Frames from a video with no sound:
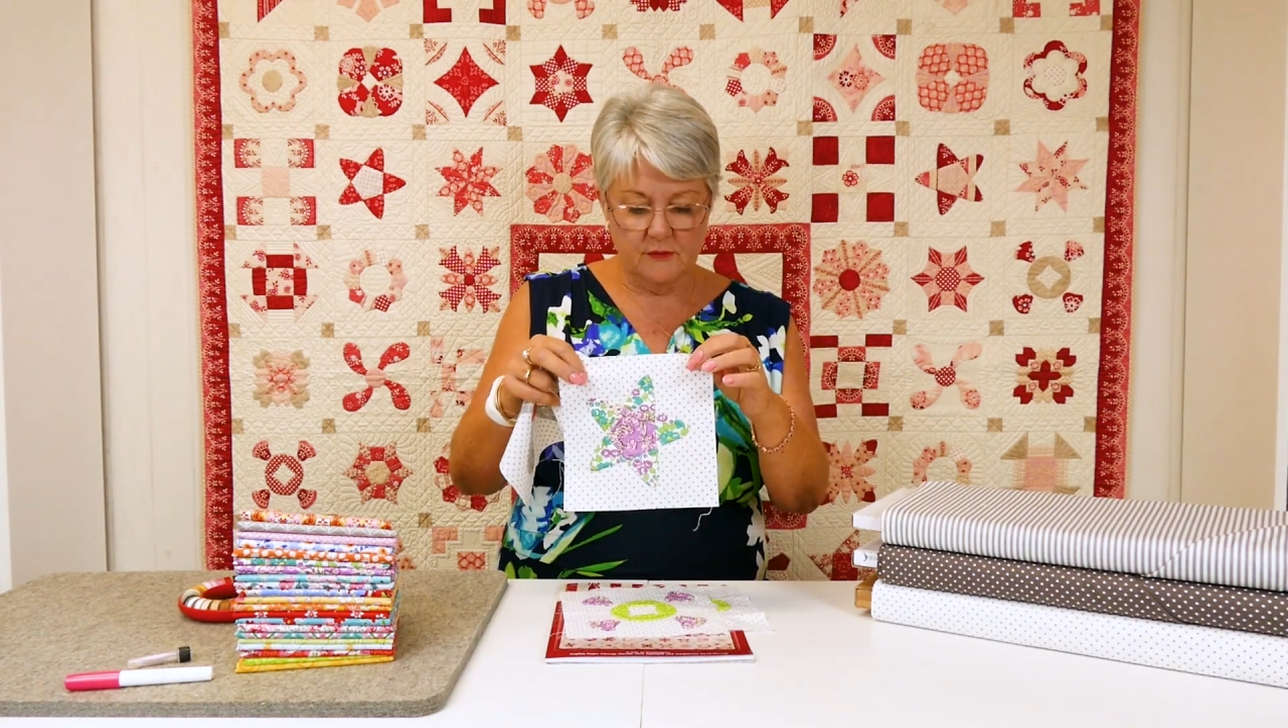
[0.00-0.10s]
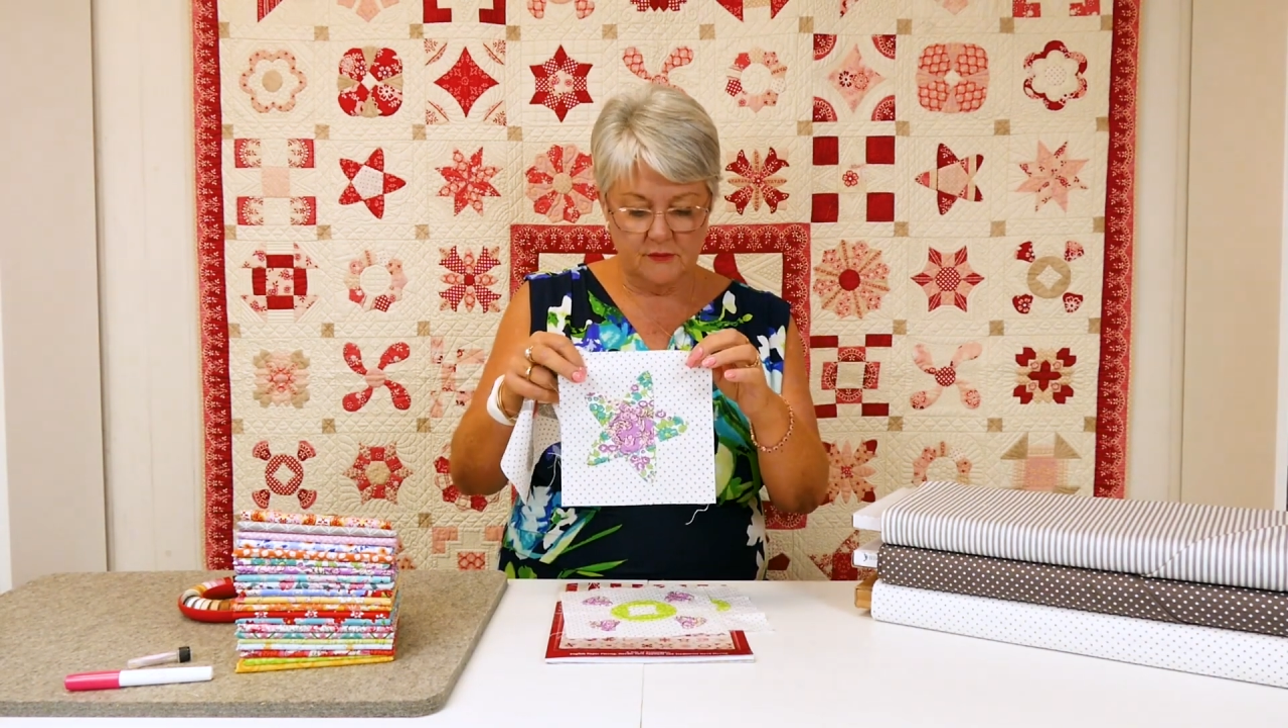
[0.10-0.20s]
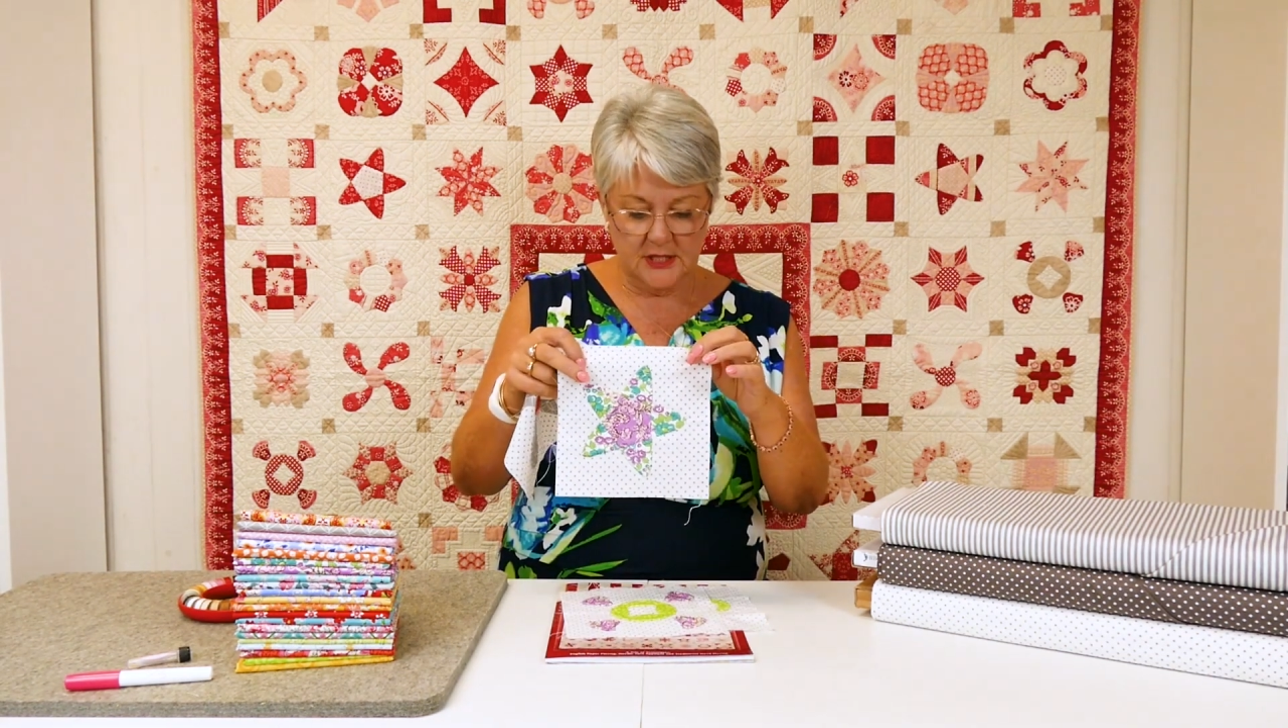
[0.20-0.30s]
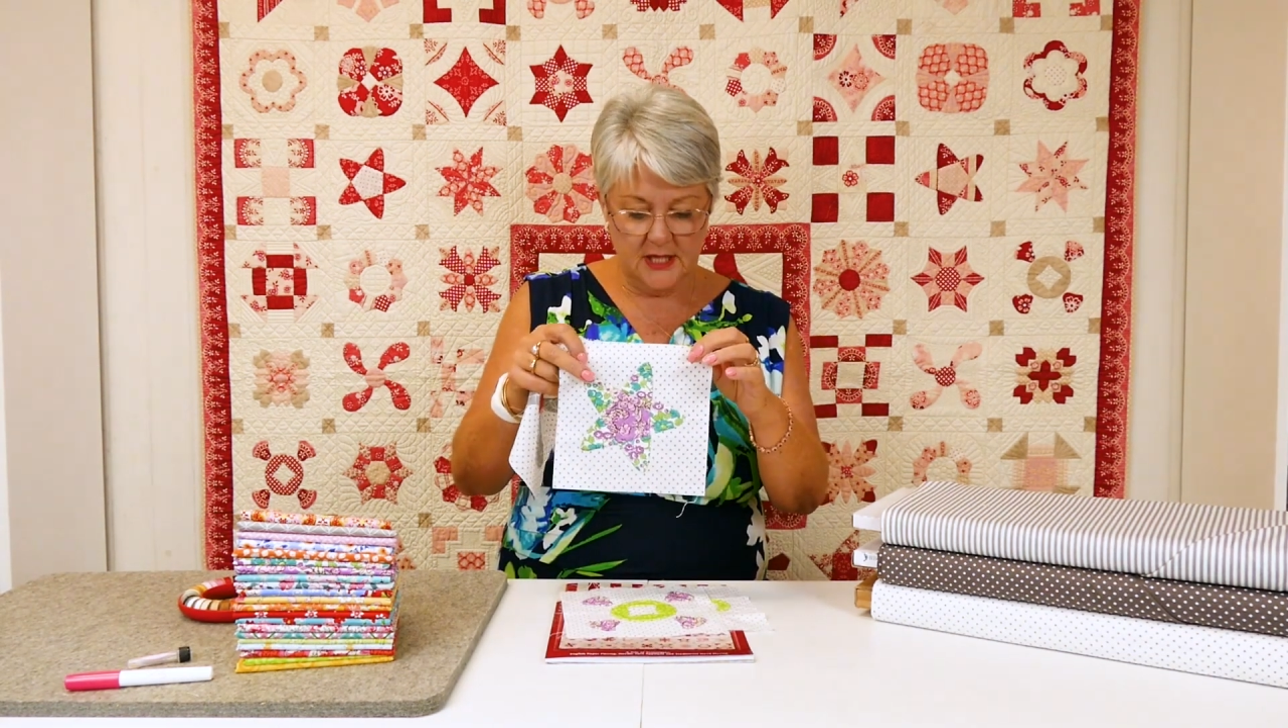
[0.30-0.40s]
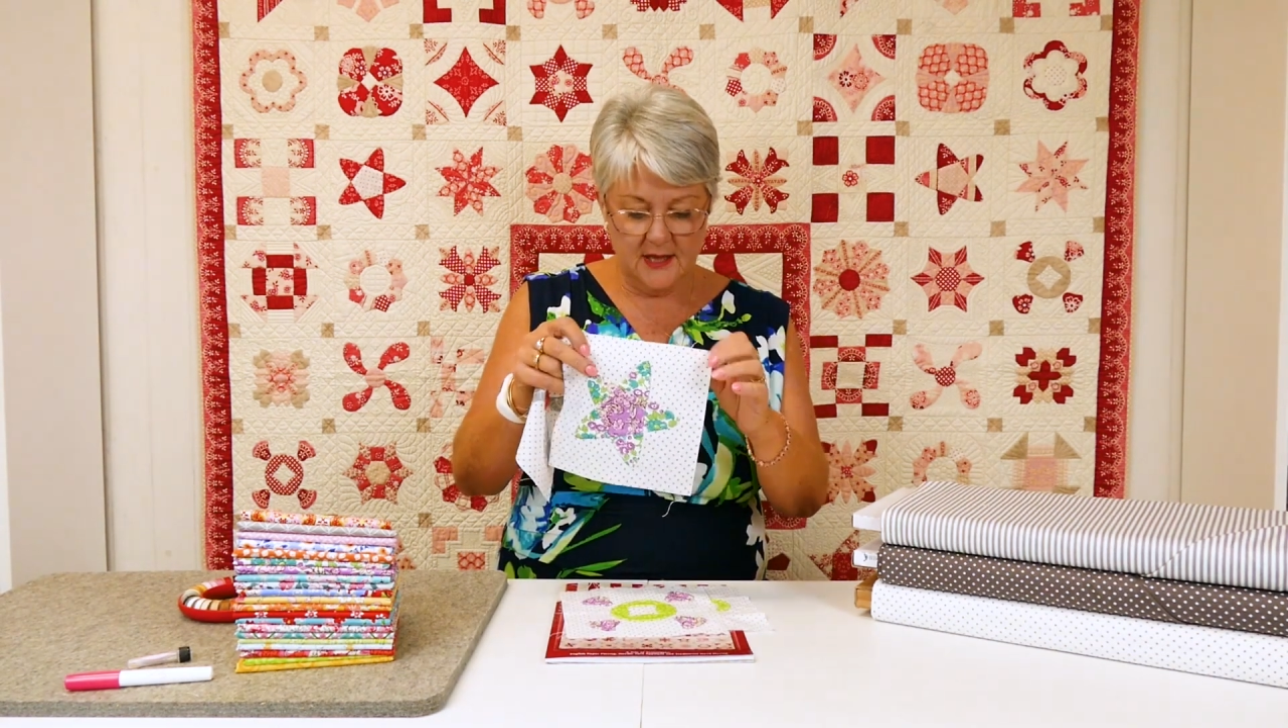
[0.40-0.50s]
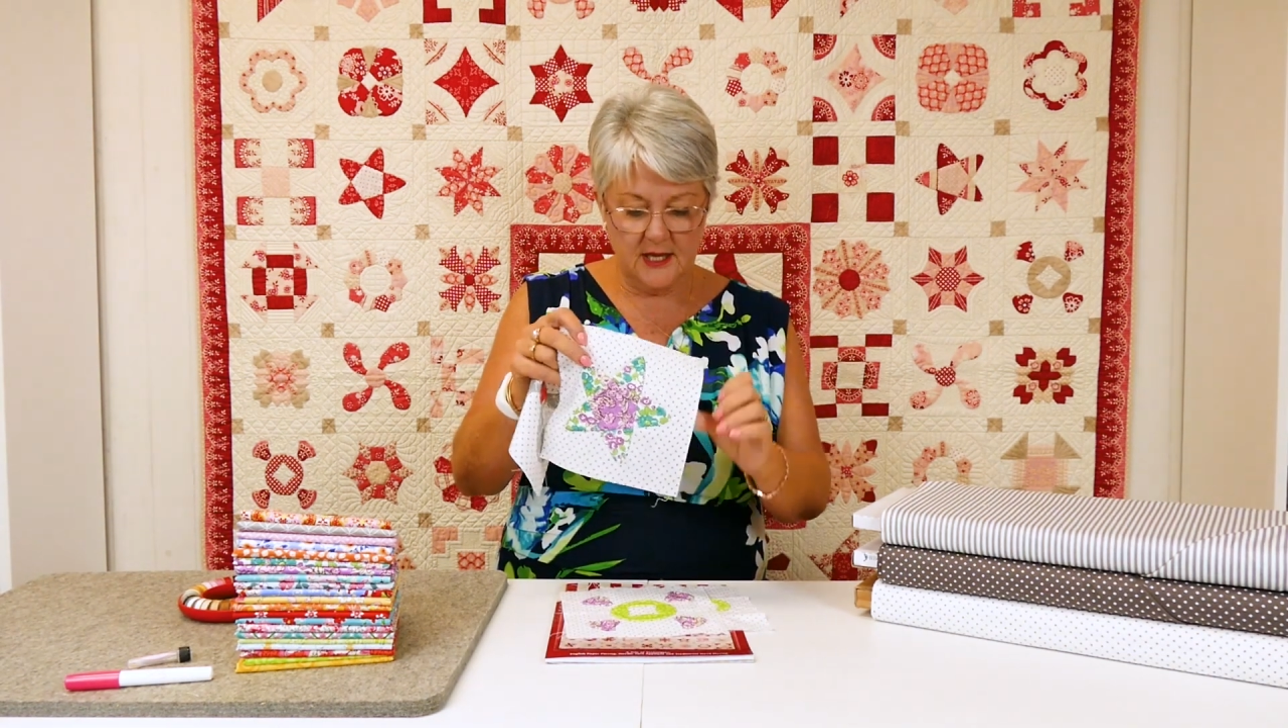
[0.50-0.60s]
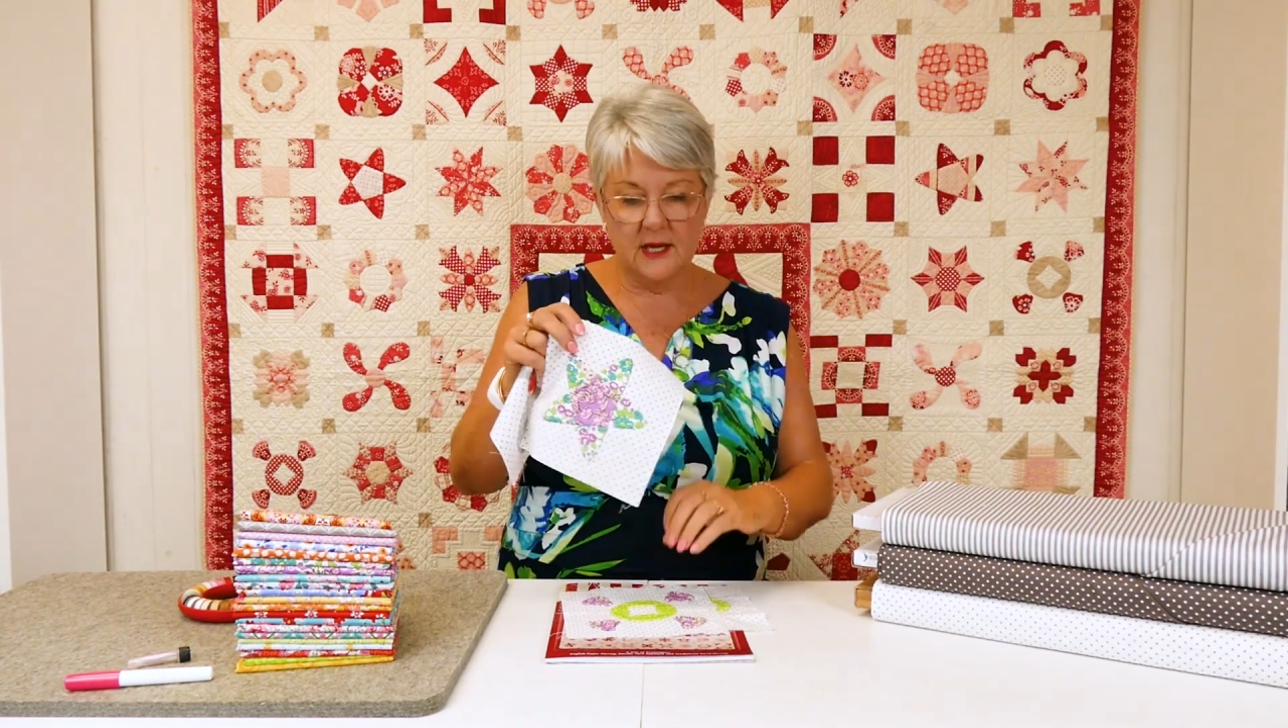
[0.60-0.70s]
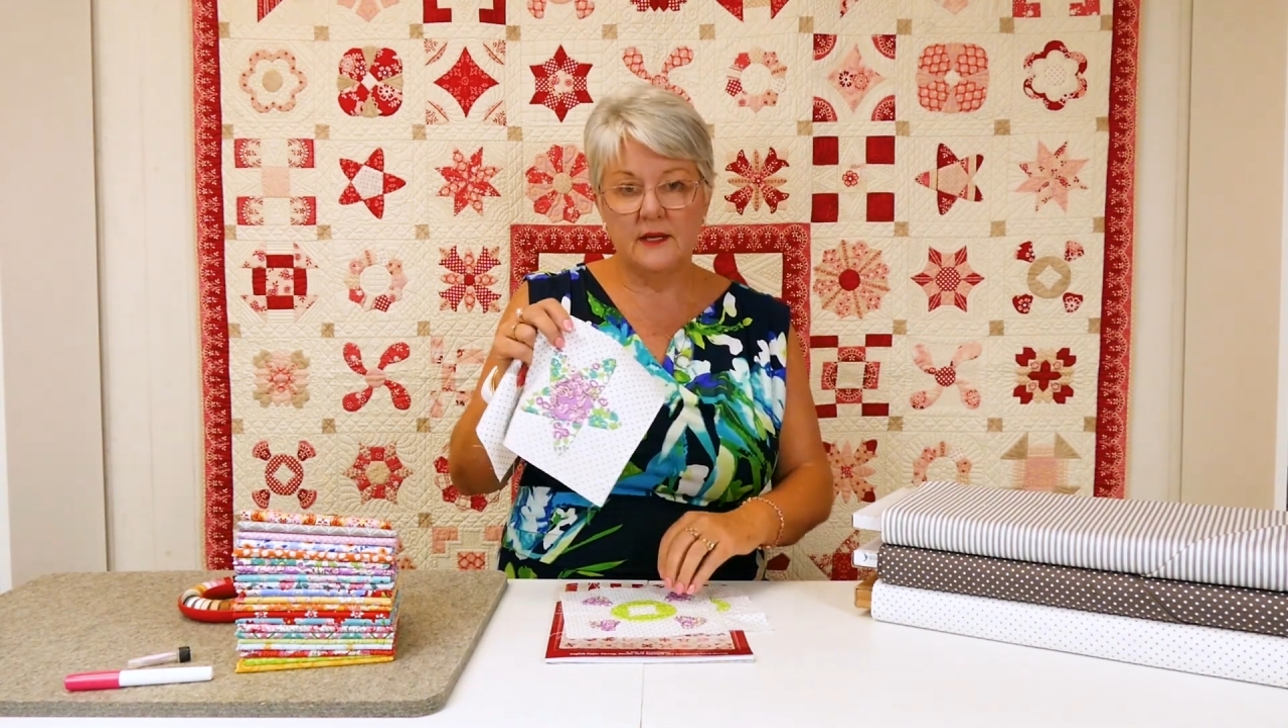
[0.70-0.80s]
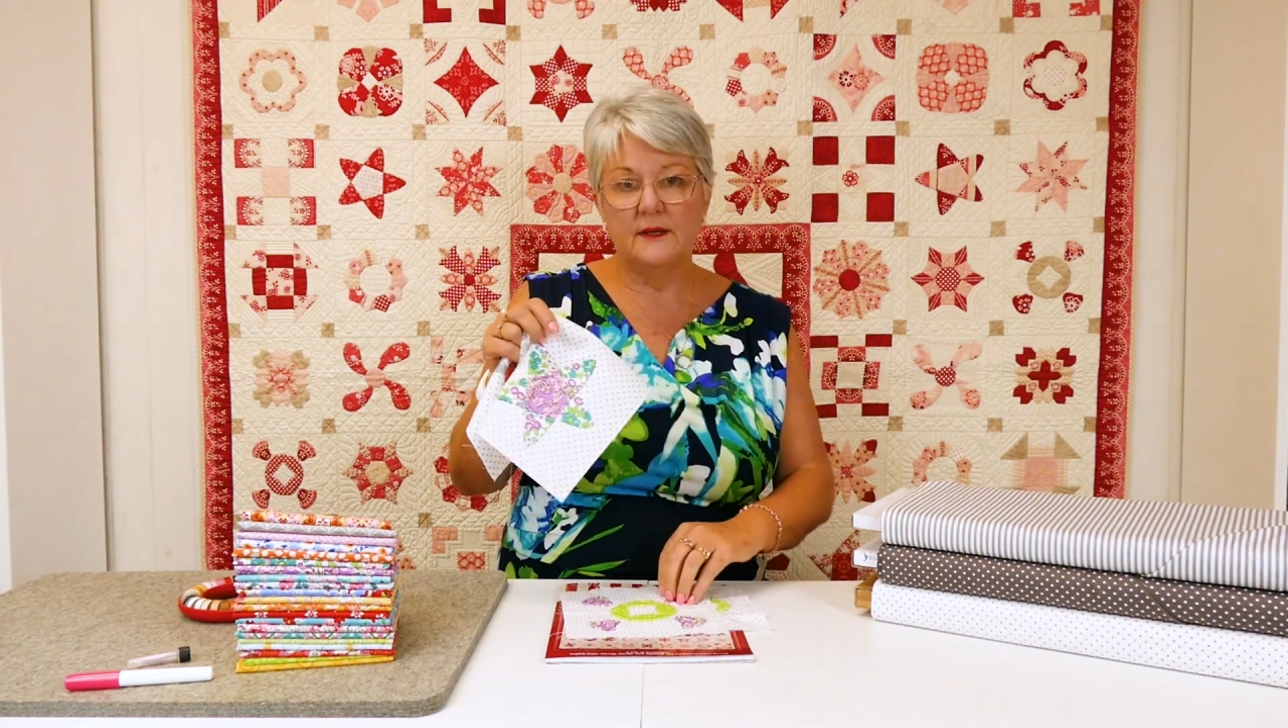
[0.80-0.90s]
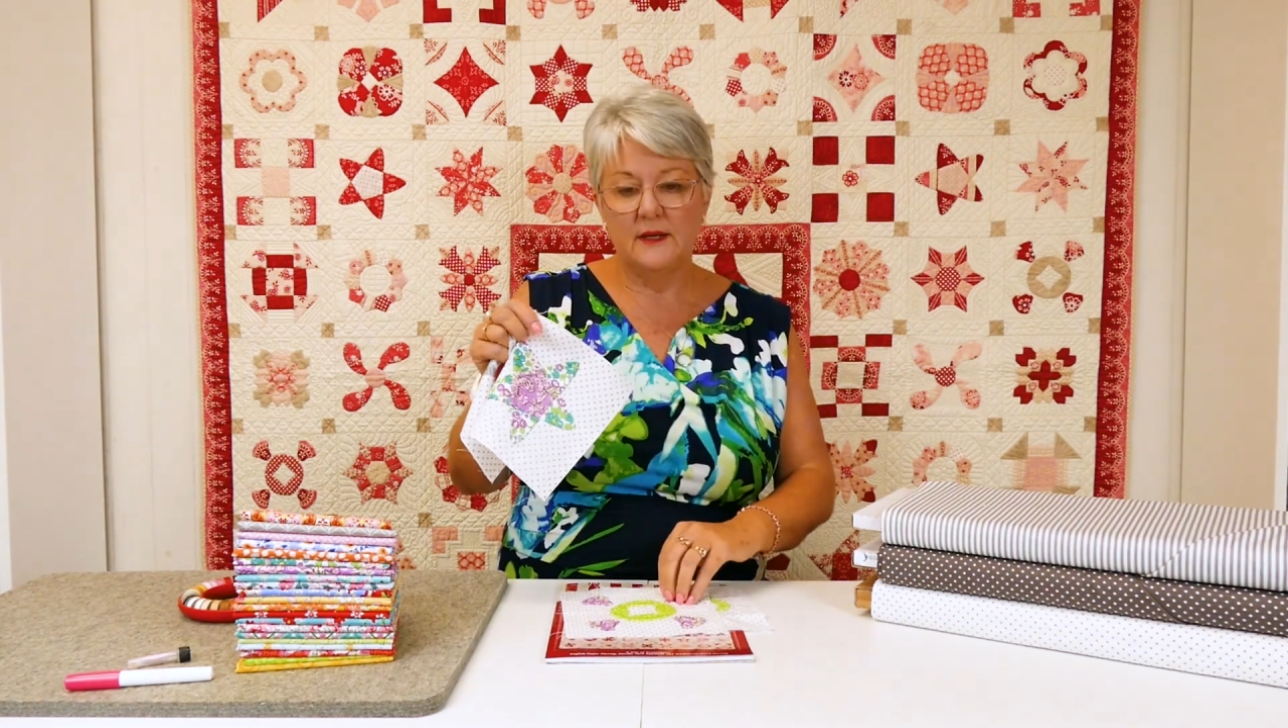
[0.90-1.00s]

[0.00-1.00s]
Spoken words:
them together,